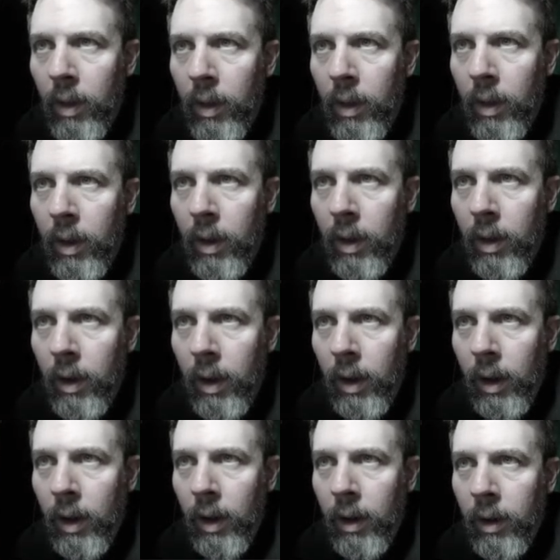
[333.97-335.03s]
And
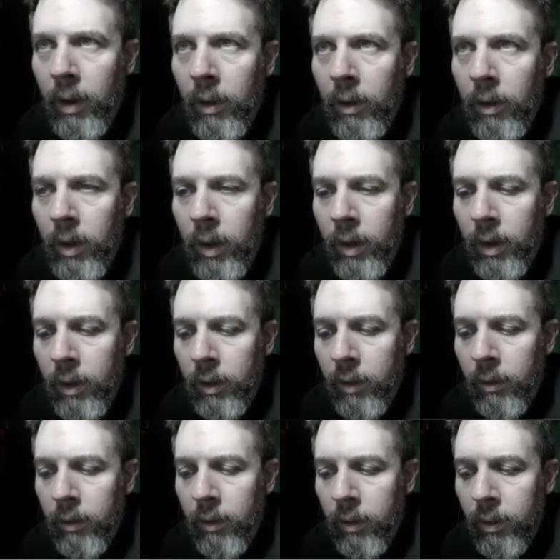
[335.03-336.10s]
then I got another
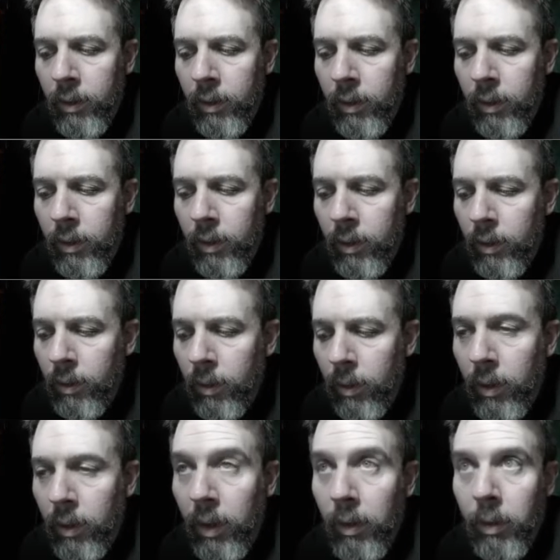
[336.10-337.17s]
negative.
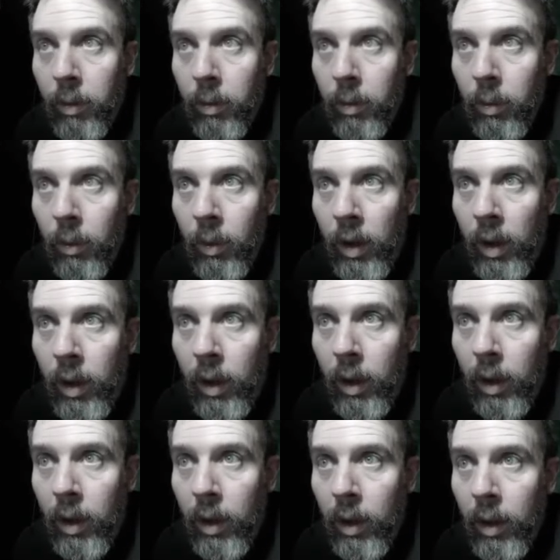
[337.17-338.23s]
So I'm going to have
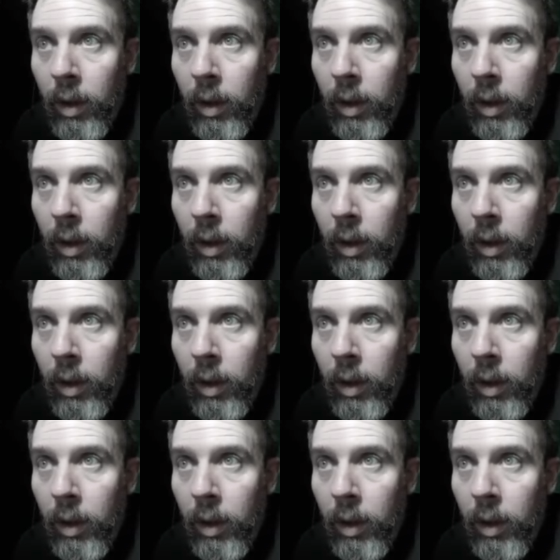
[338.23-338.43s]
3